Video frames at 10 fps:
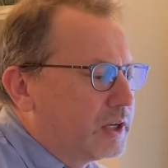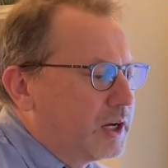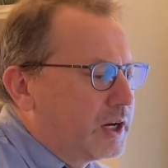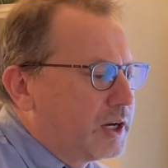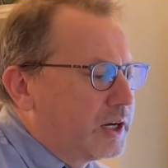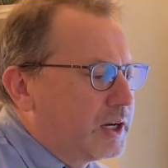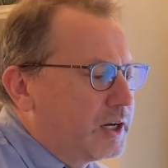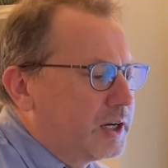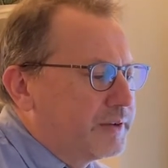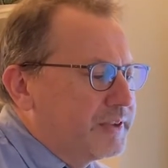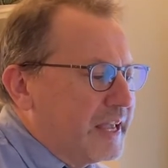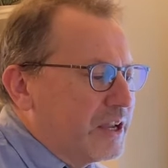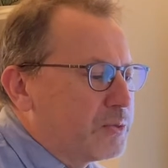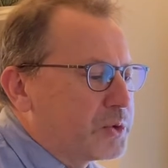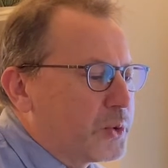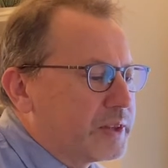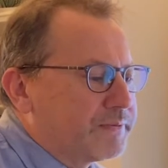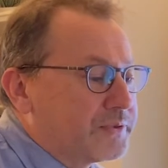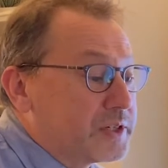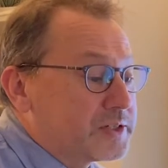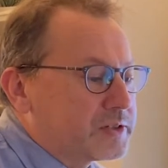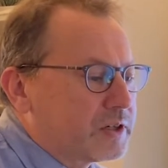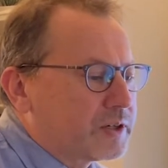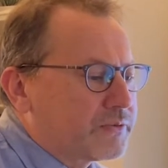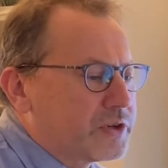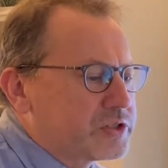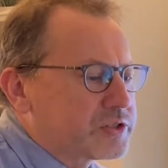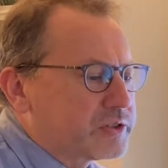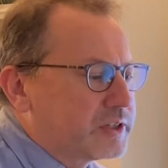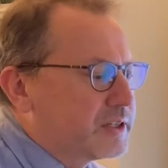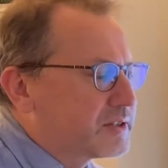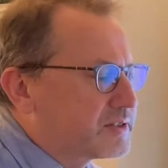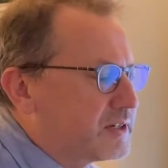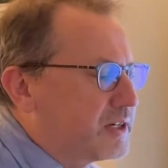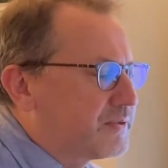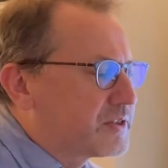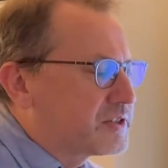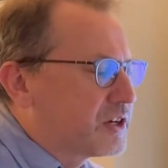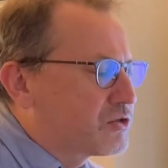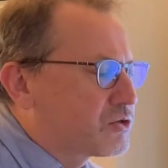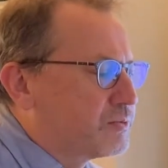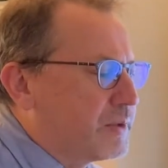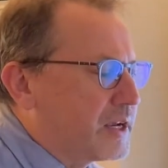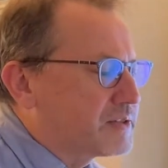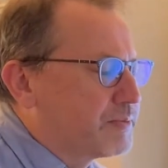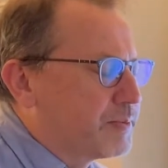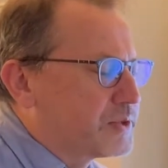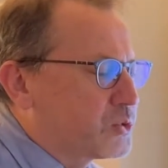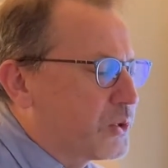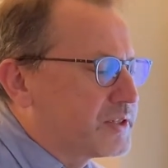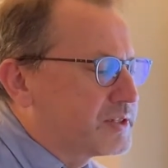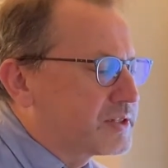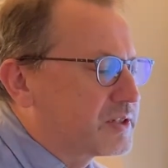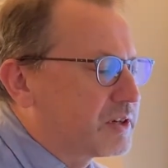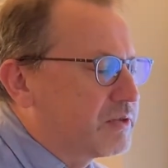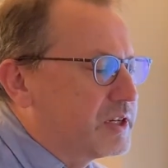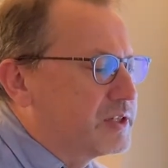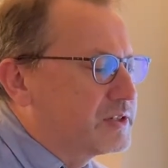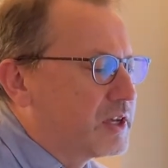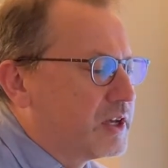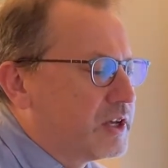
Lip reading: If the angle between the first dark fringes on either side of the central maximum is 26 degrees,